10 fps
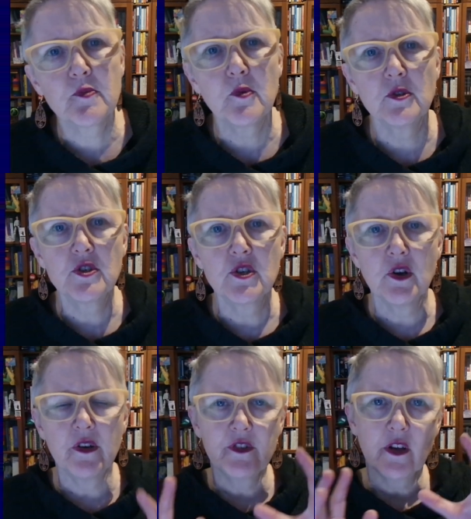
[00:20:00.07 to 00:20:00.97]
want to
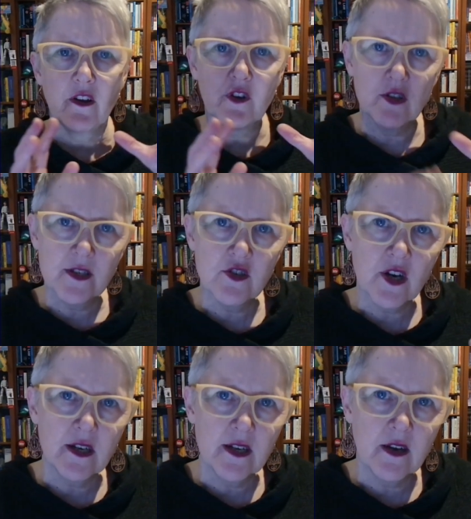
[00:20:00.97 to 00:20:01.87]
know, even though I've
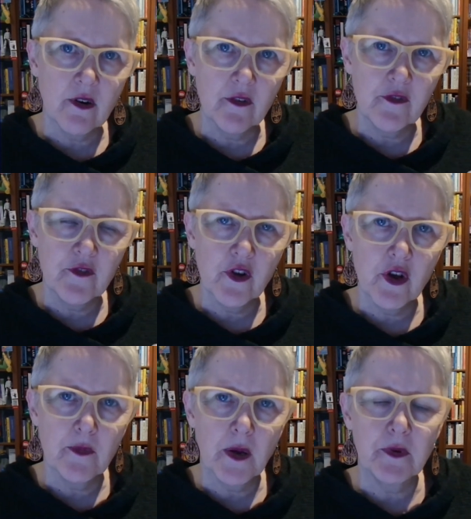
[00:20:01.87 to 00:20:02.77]
concentrated here on
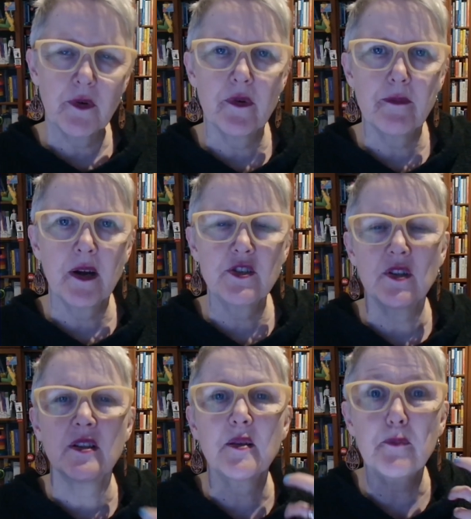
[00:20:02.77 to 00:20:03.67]
FIRB, I want to remind you
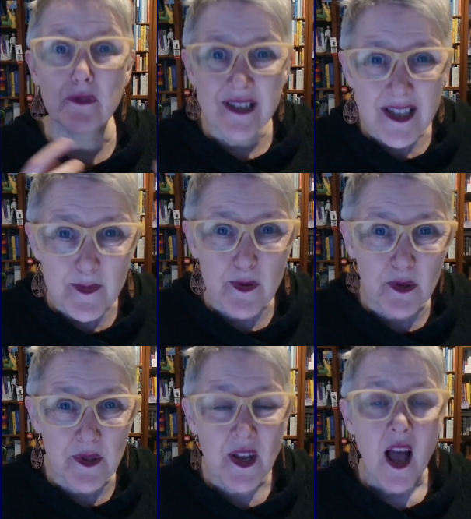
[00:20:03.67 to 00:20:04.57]
that the
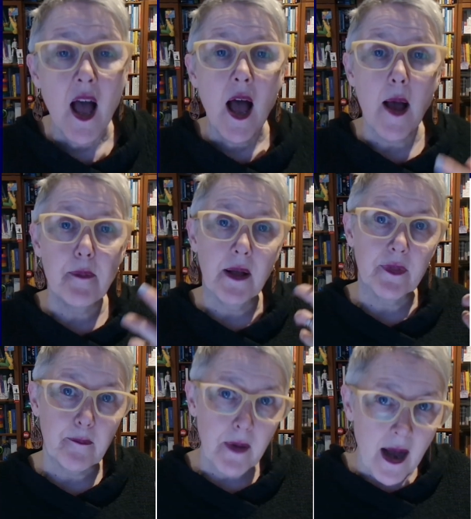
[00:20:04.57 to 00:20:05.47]
principles about
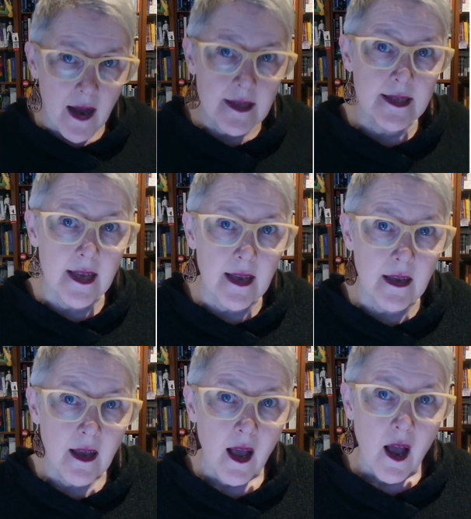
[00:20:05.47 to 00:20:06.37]
the
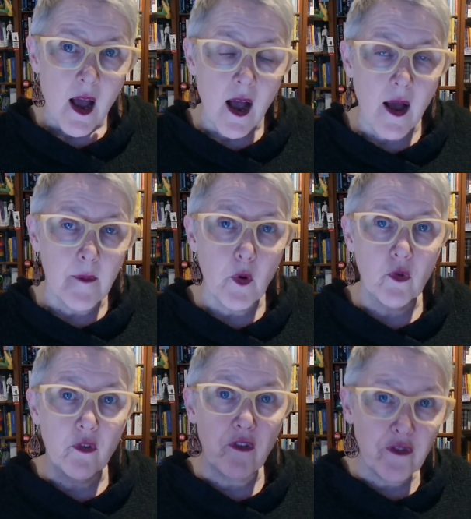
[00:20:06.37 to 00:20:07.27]
passing um, or
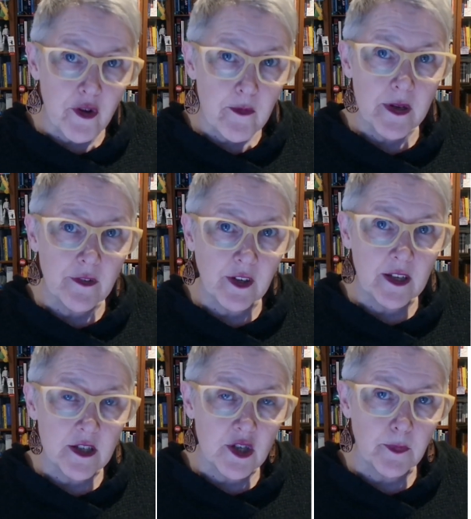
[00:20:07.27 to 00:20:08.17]
the fulfillment of a
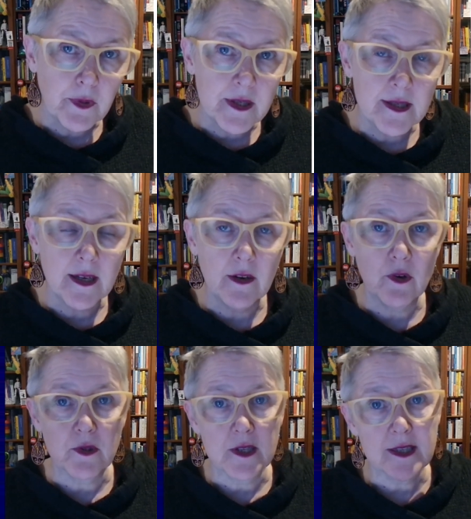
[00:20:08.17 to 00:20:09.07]
condition
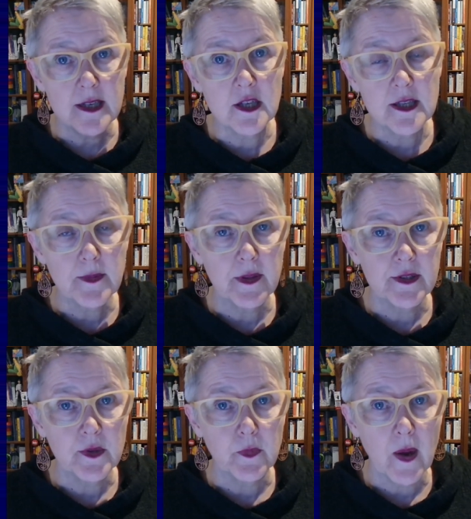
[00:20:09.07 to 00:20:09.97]
precedent or decisions the
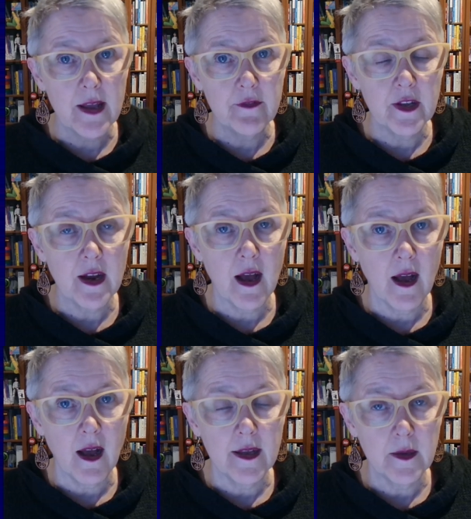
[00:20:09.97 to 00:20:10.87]
to waive it
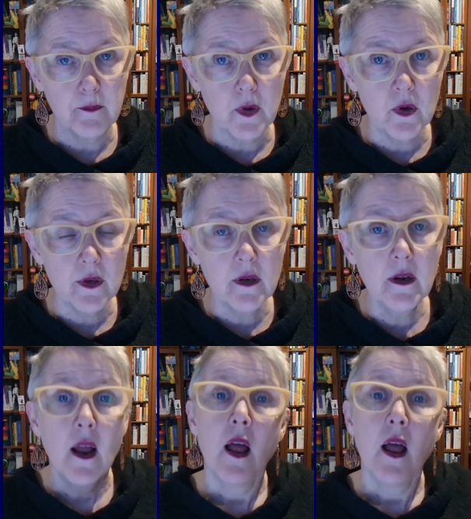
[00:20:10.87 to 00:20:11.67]
are important.